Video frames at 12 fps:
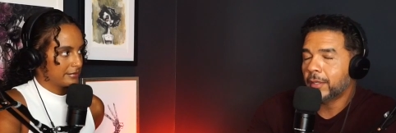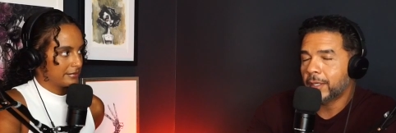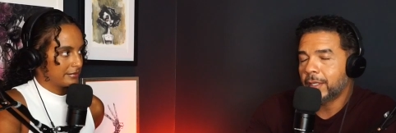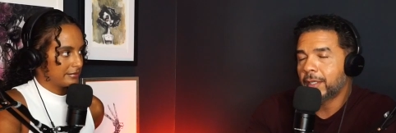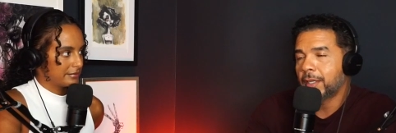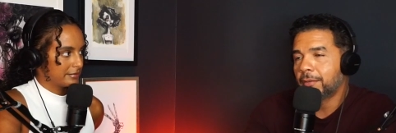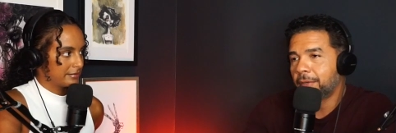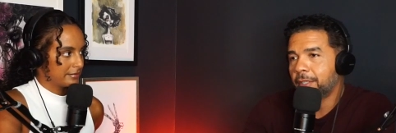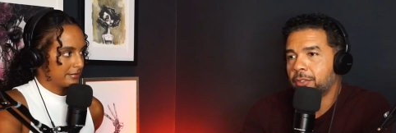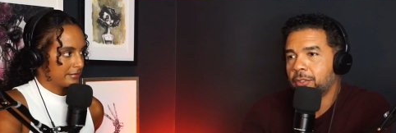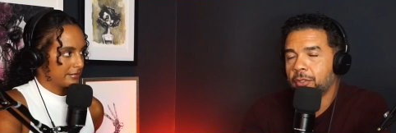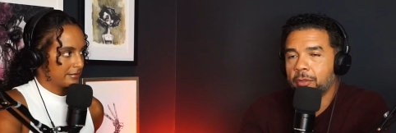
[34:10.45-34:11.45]
Speaker 1: Okay, yeah,
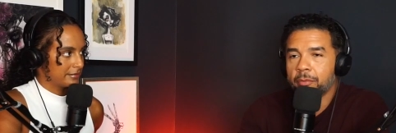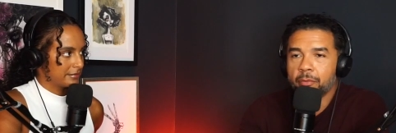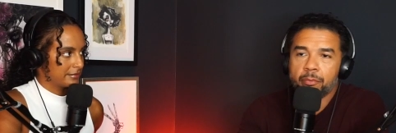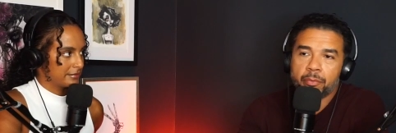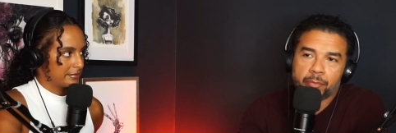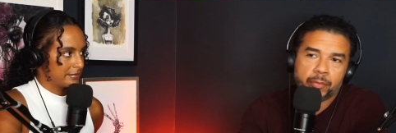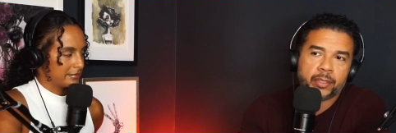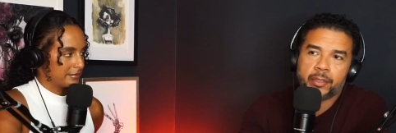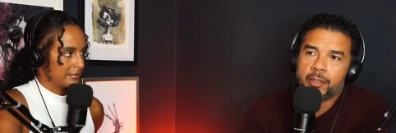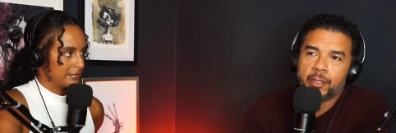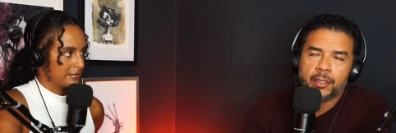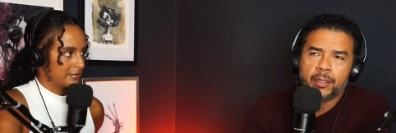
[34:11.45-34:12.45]
fine, sure enough. But
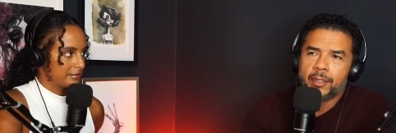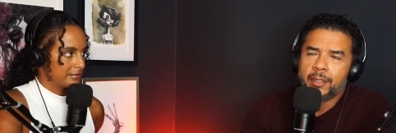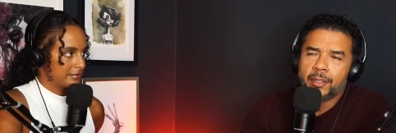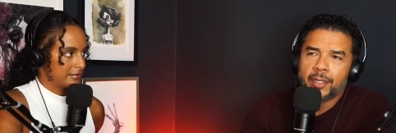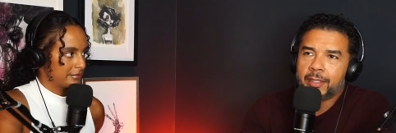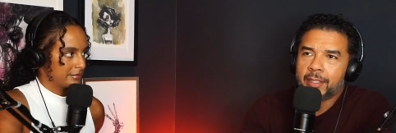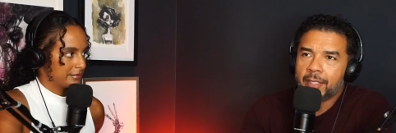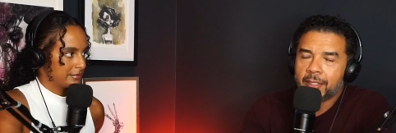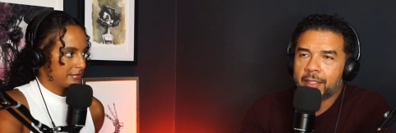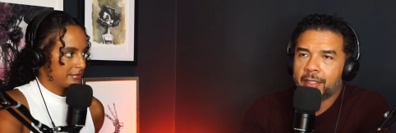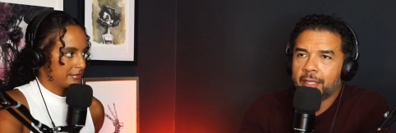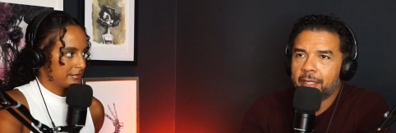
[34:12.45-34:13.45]
at the
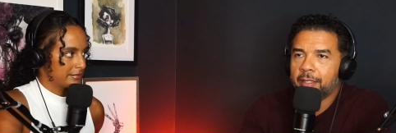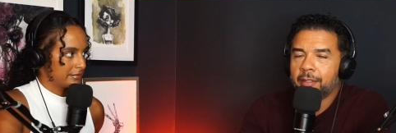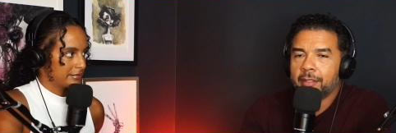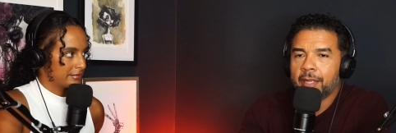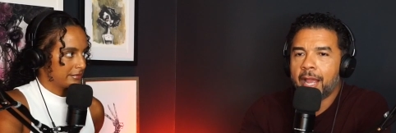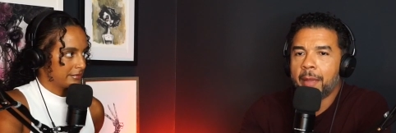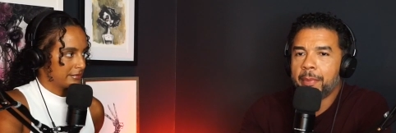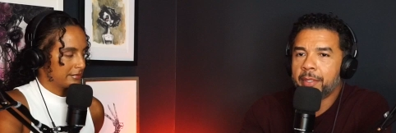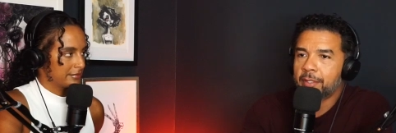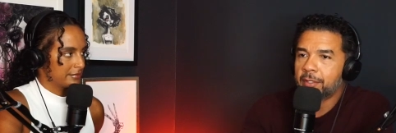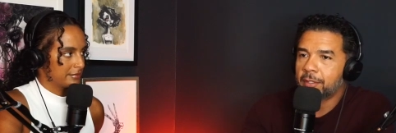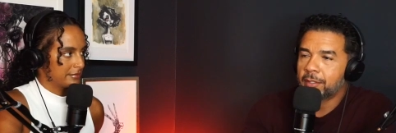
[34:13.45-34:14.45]
end of the day,
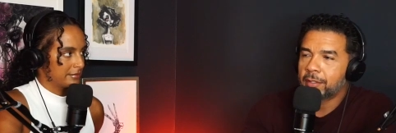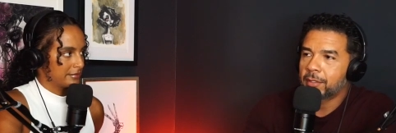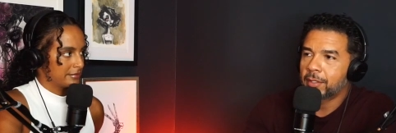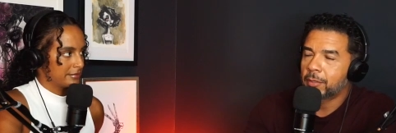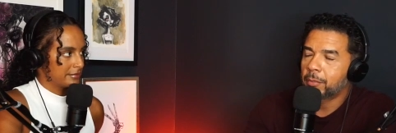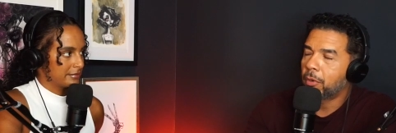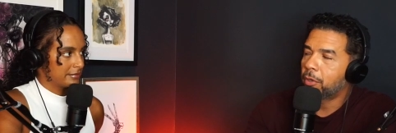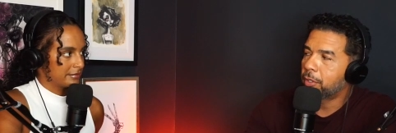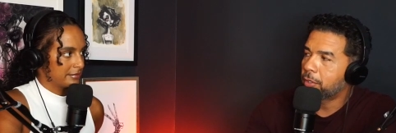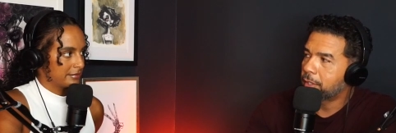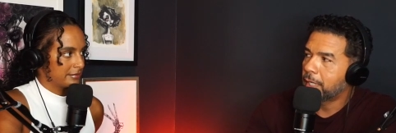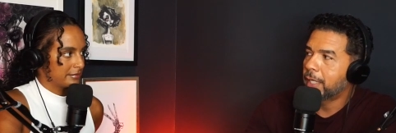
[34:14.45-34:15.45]
happiness is is part of
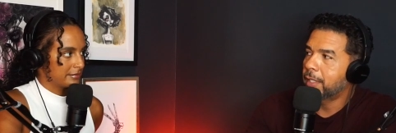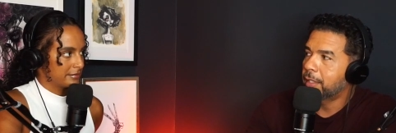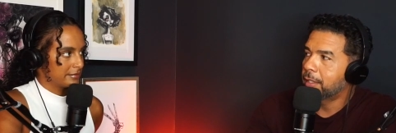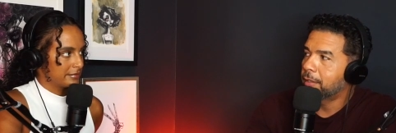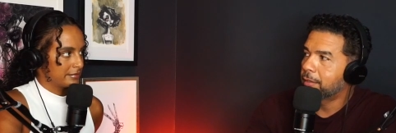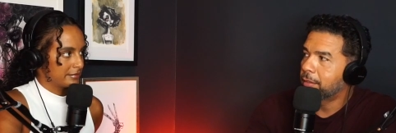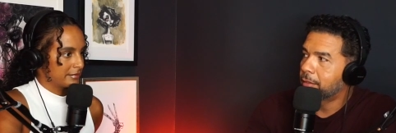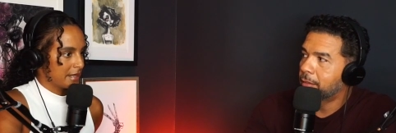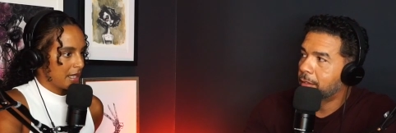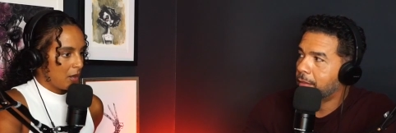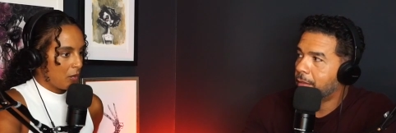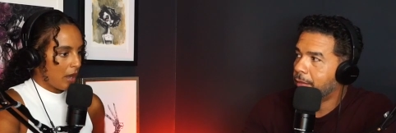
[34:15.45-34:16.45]
your sanity, you know.
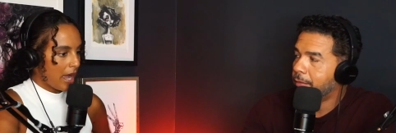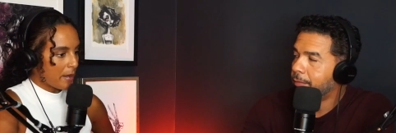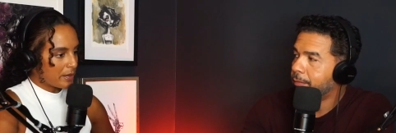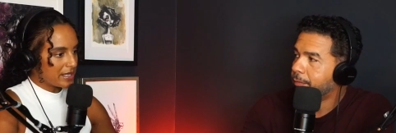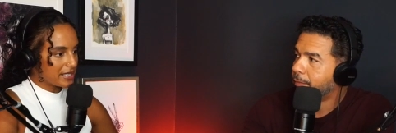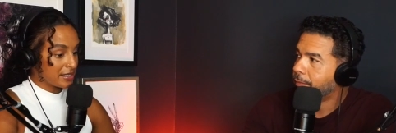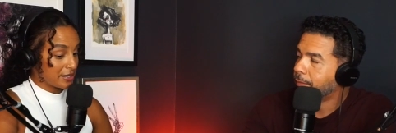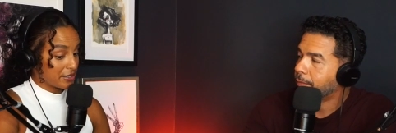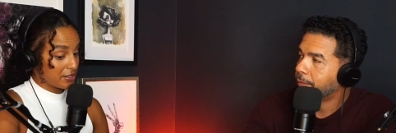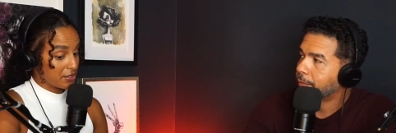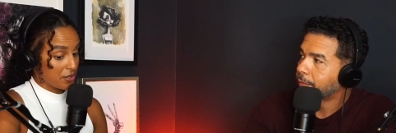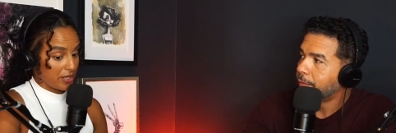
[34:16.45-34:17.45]
Speaker 2: Well, happiness is
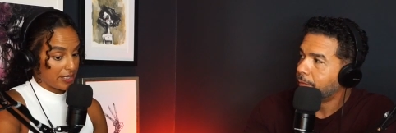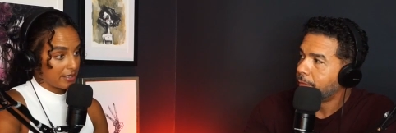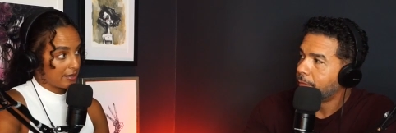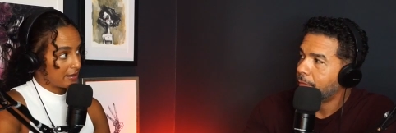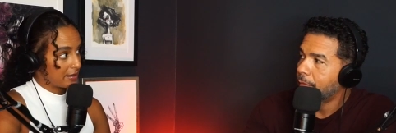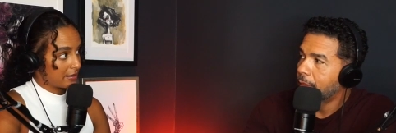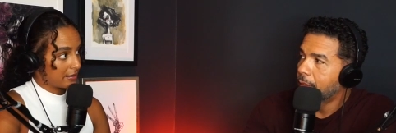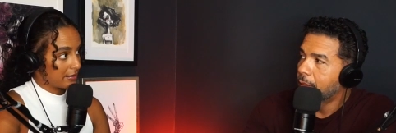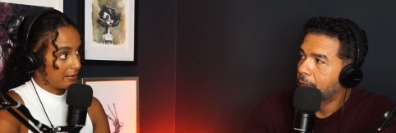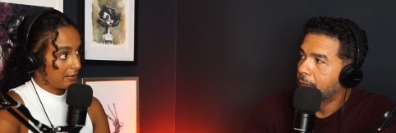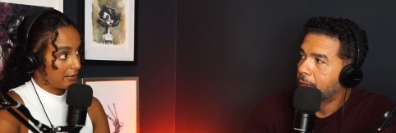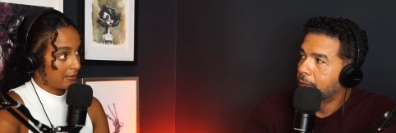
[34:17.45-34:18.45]
a choice.
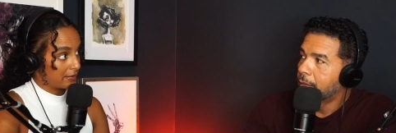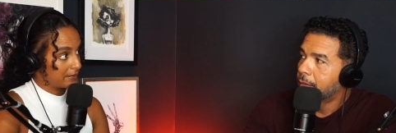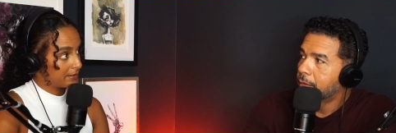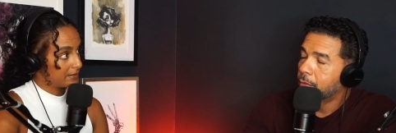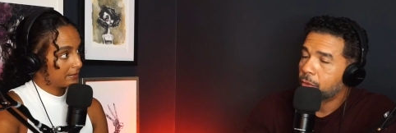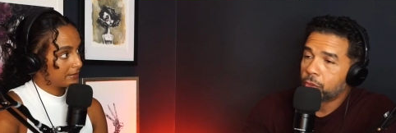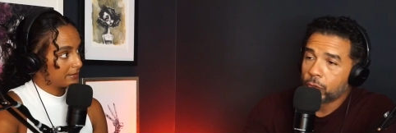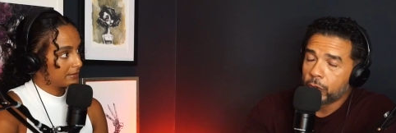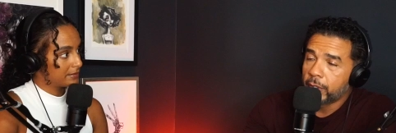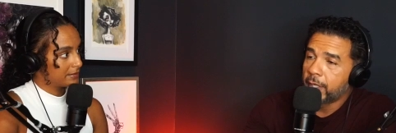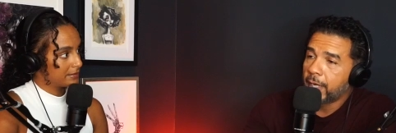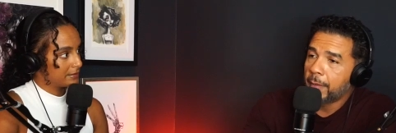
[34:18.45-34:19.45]
Speaker 1: With
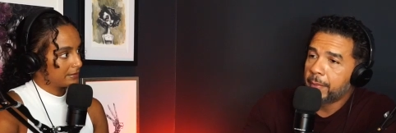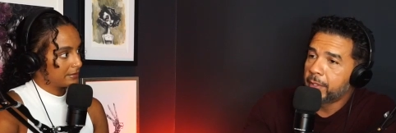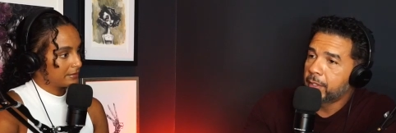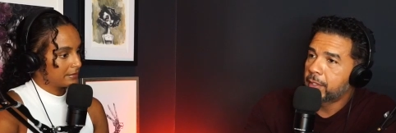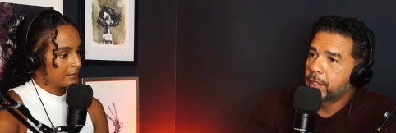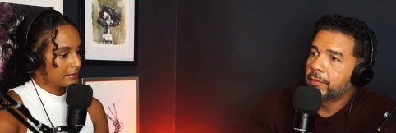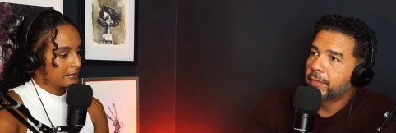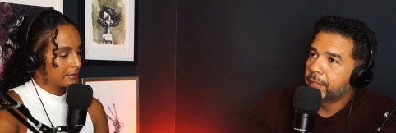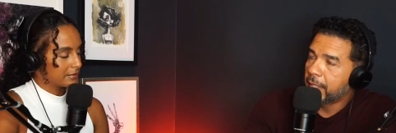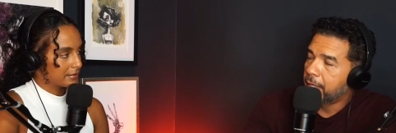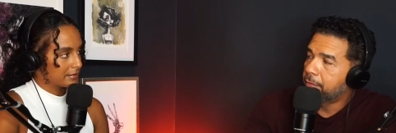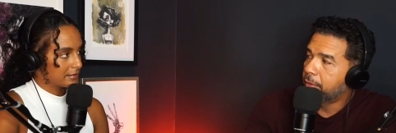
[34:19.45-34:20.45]
joy, happiness,
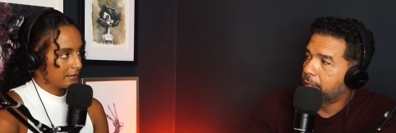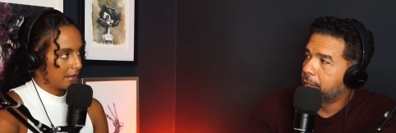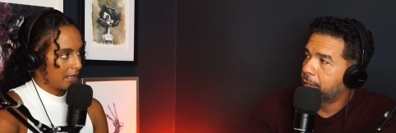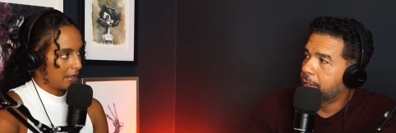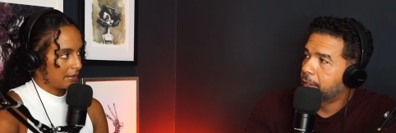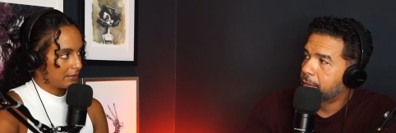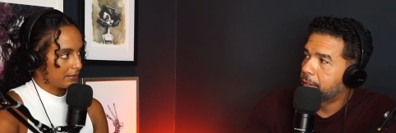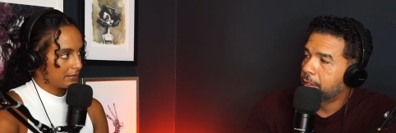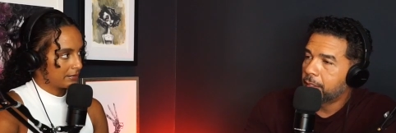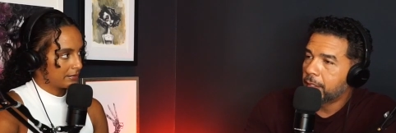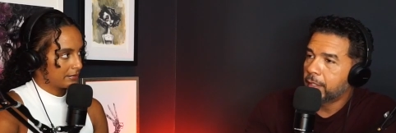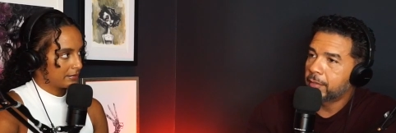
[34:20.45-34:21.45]
living that, right? Yeah. It's,
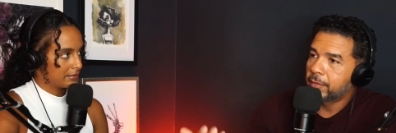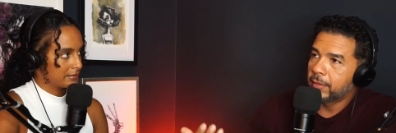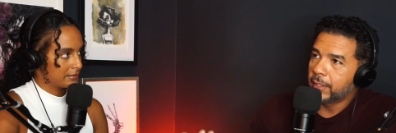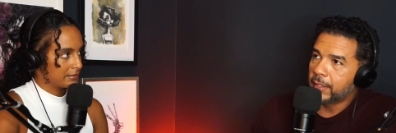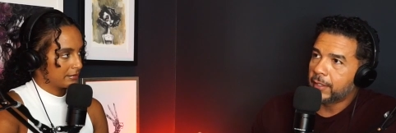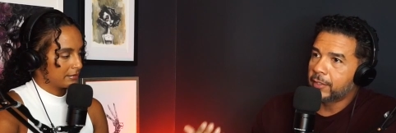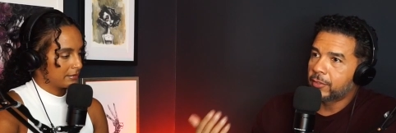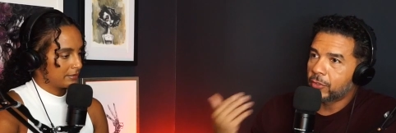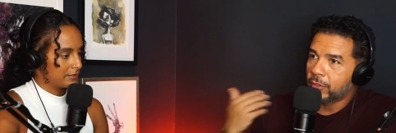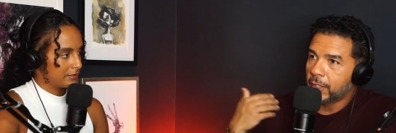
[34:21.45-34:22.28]
it's it it it's